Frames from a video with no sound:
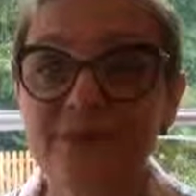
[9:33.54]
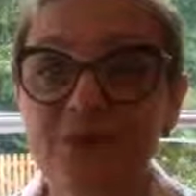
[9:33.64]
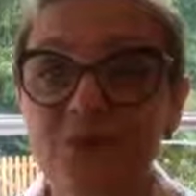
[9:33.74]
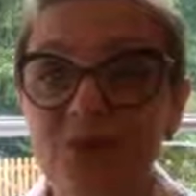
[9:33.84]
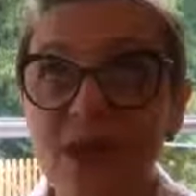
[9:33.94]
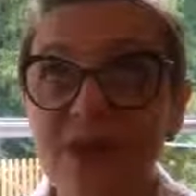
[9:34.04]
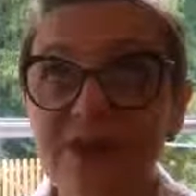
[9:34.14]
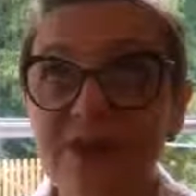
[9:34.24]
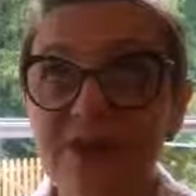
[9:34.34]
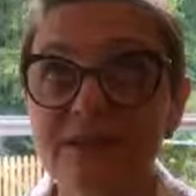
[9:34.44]
you can
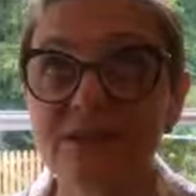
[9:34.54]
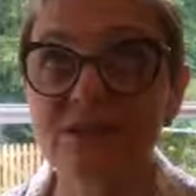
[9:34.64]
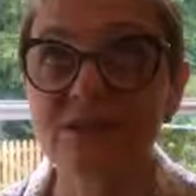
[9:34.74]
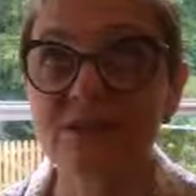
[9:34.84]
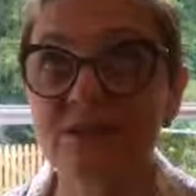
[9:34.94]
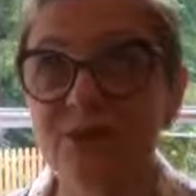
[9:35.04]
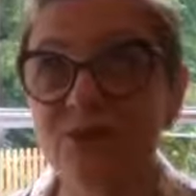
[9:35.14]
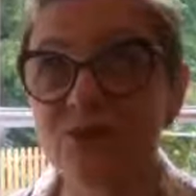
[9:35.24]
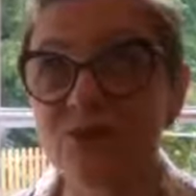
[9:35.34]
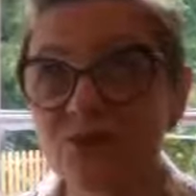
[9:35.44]

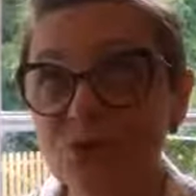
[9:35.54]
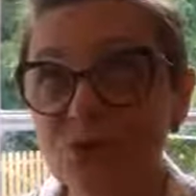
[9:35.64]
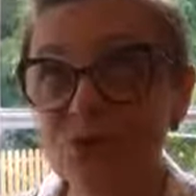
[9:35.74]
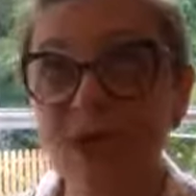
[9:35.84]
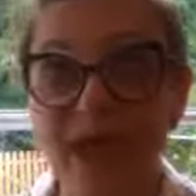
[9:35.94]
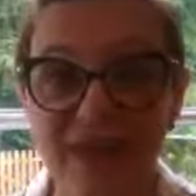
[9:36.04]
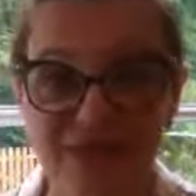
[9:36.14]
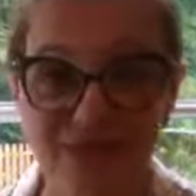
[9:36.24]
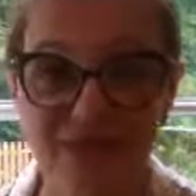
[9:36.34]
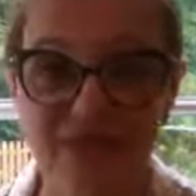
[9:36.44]
do
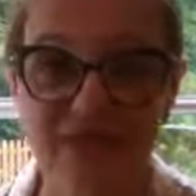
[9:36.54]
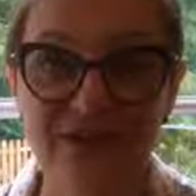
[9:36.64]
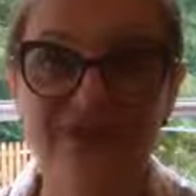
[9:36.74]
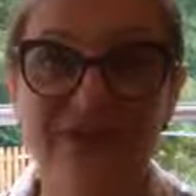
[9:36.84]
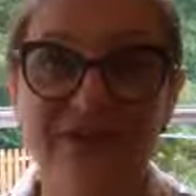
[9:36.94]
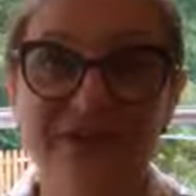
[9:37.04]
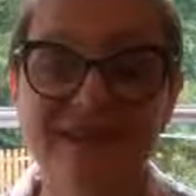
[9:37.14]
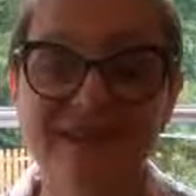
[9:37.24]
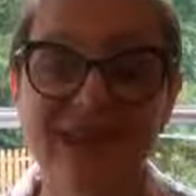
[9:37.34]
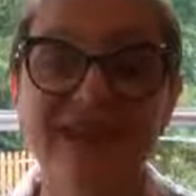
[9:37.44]
together this
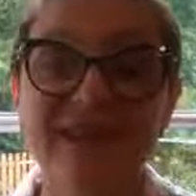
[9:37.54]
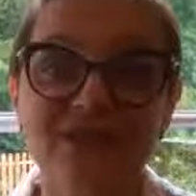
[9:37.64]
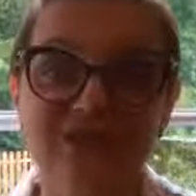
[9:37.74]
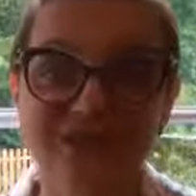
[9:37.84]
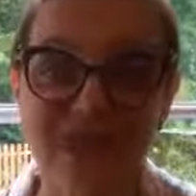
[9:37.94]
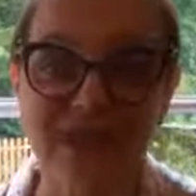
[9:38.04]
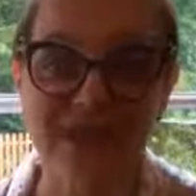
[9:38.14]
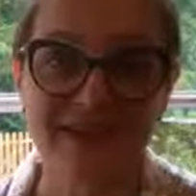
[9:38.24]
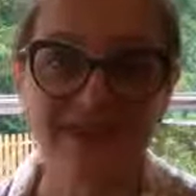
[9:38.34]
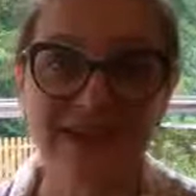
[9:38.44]

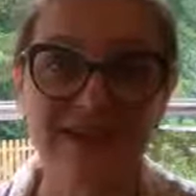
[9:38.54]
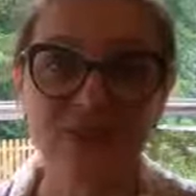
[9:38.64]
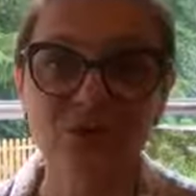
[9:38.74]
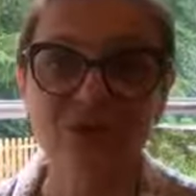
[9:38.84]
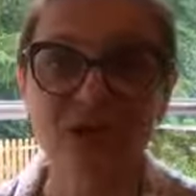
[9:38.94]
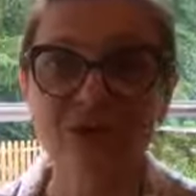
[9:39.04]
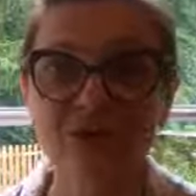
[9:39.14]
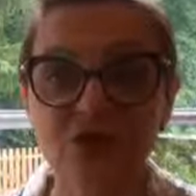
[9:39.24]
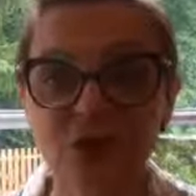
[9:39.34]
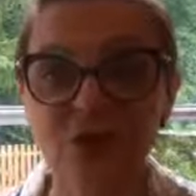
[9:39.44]
exercise, and you can
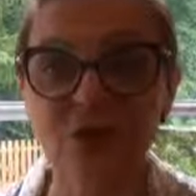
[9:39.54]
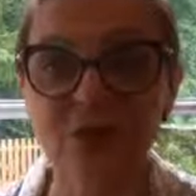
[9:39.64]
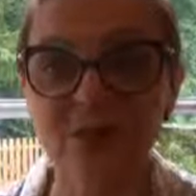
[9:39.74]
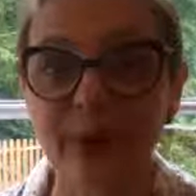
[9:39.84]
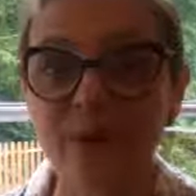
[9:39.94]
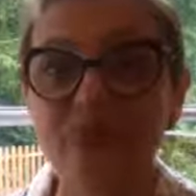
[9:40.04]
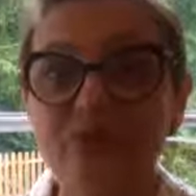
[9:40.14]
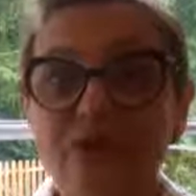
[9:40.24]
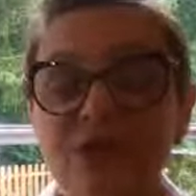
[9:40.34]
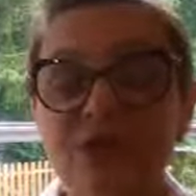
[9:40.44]
talk
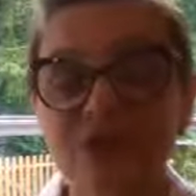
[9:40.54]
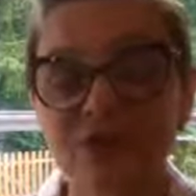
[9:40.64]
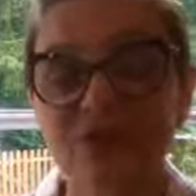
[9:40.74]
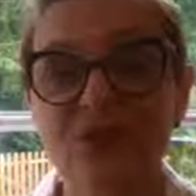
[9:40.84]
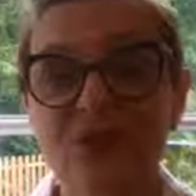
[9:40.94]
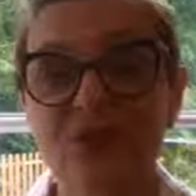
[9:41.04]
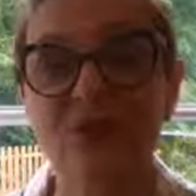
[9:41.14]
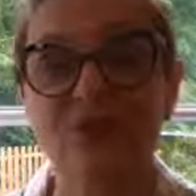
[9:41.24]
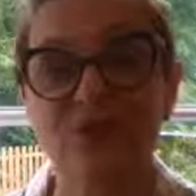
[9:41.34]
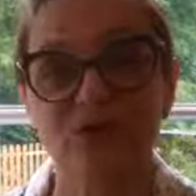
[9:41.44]
about
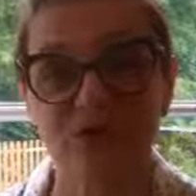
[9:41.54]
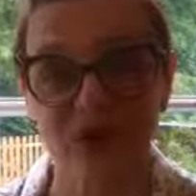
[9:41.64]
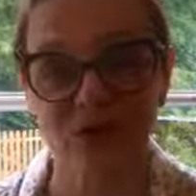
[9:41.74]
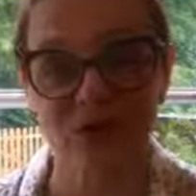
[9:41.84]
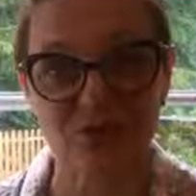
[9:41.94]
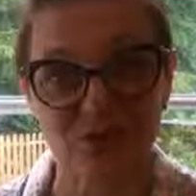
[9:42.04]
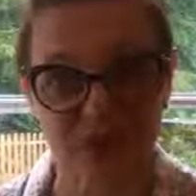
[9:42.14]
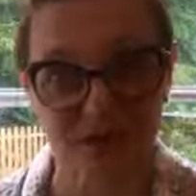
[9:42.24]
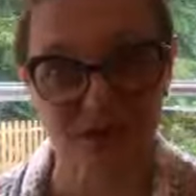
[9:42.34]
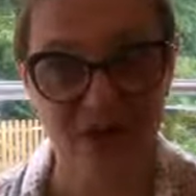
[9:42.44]
your values
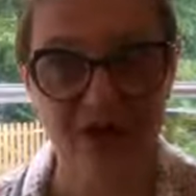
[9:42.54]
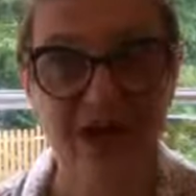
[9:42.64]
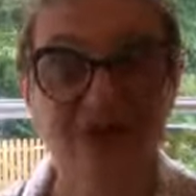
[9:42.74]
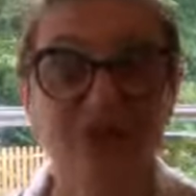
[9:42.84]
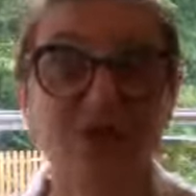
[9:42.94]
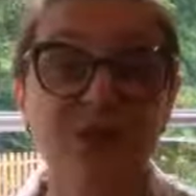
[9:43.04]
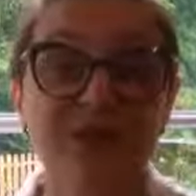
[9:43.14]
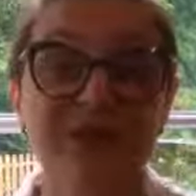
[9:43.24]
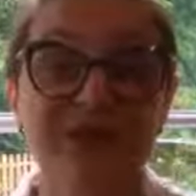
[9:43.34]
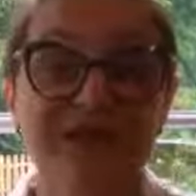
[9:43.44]
together. So
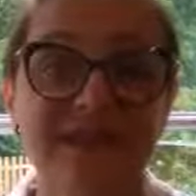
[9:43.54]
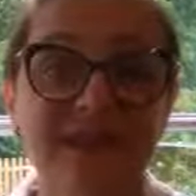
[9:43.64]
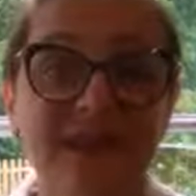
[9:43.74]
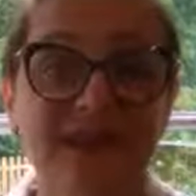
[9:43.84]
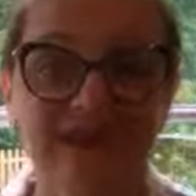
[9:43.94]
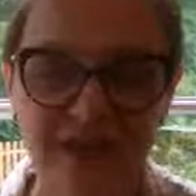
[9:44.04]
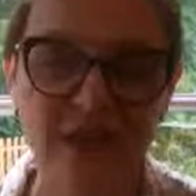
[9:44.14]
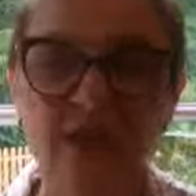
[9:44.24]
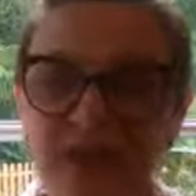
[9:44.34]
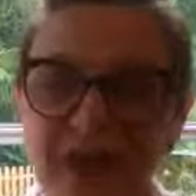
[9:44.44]
this is, and
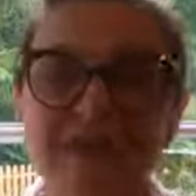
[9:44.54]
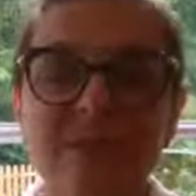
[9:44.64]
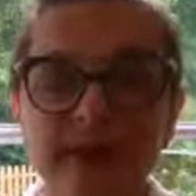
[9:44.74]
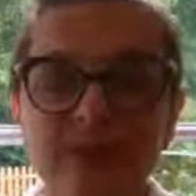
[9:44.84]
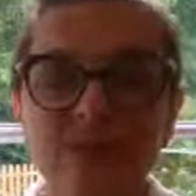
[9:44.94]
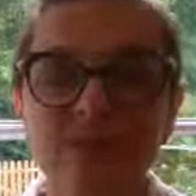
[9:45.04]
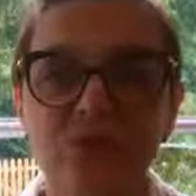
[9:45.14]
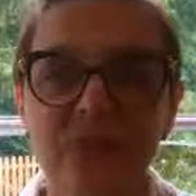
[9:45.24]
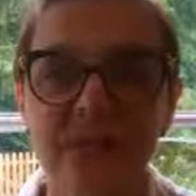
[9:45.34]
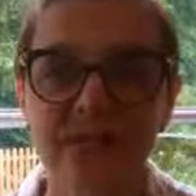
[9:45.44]
I will explain you
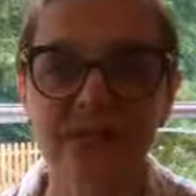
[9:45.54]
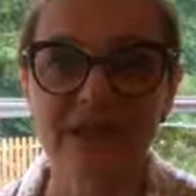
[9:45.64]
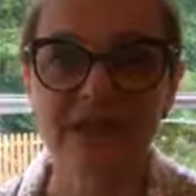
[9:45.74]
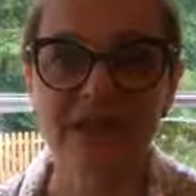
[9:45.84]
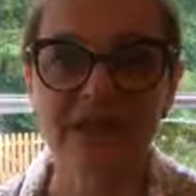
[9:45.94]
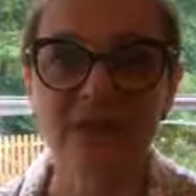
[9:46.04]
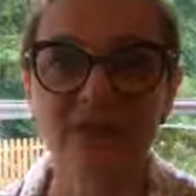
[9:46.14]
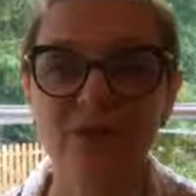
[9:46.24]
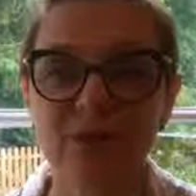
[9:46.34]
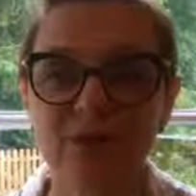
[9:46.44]
really in
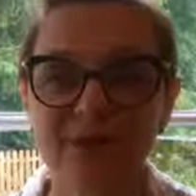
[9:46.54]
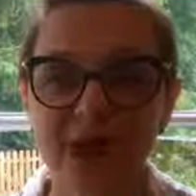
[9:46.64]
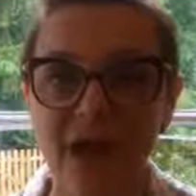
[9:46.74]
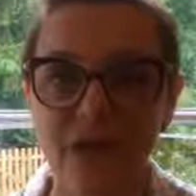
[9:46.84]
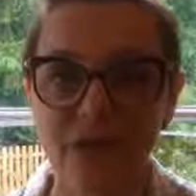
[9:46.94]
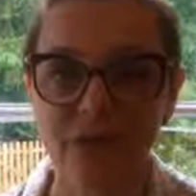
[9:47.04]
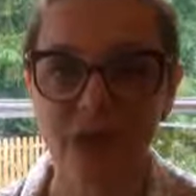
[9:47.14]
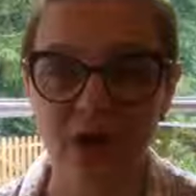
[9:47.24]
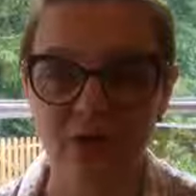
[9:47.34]
a moment how to